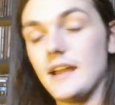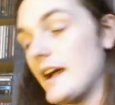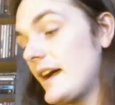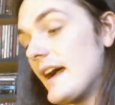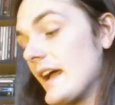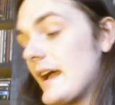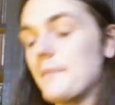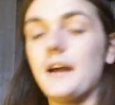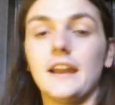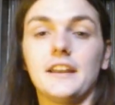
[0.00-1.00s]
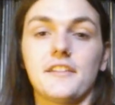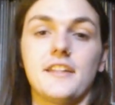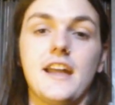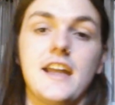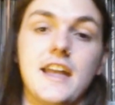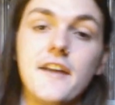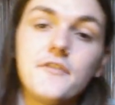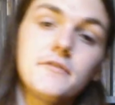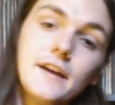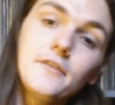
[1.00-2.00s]
I, I'm not going to say
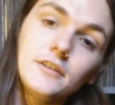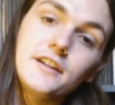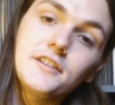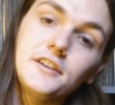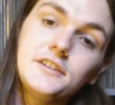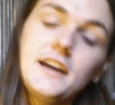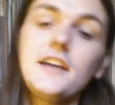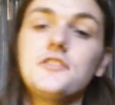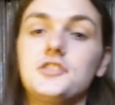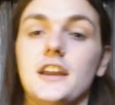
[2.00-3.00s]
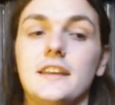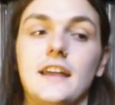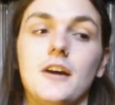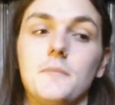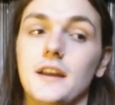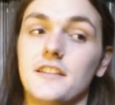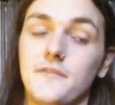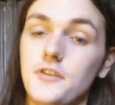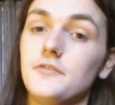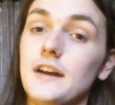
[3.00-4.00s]
if you've never listened to Death, check it out, because
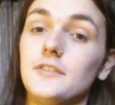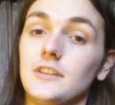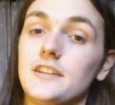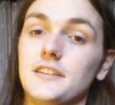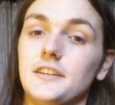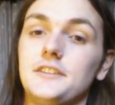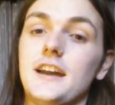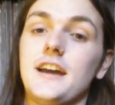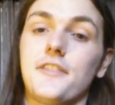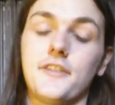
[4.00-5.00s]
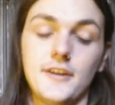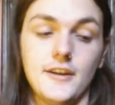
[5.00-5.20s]
if you've never listened to Death,